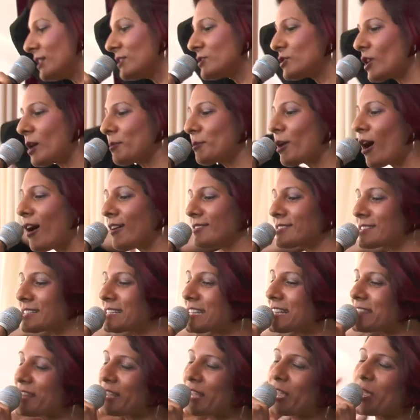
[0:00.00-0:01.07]
So I'm constantly
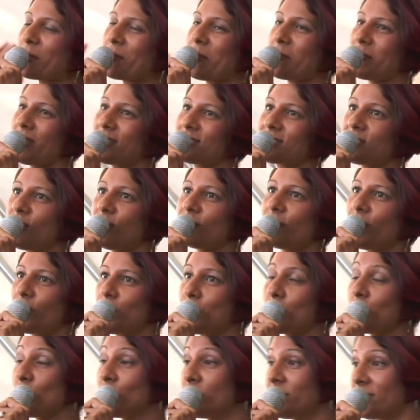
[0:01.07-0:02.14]
thinking about myself on a
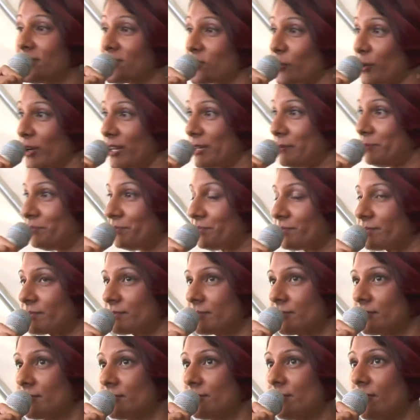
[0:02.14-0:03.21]
movie screen,
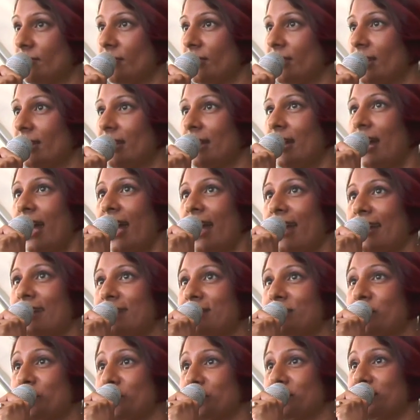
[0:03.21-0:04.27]
and
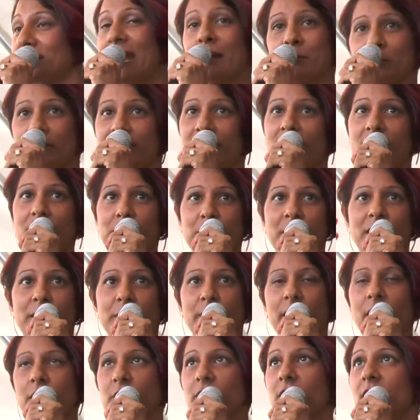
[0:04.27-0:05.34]
there's a camera following me
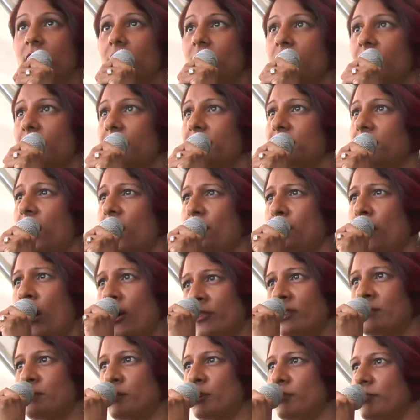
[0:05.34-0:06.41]
around, and I'm on
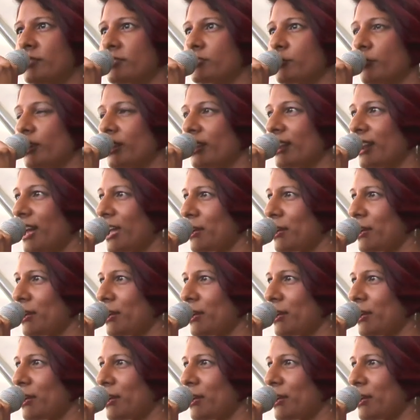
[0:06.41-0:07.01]
this movie screen, and I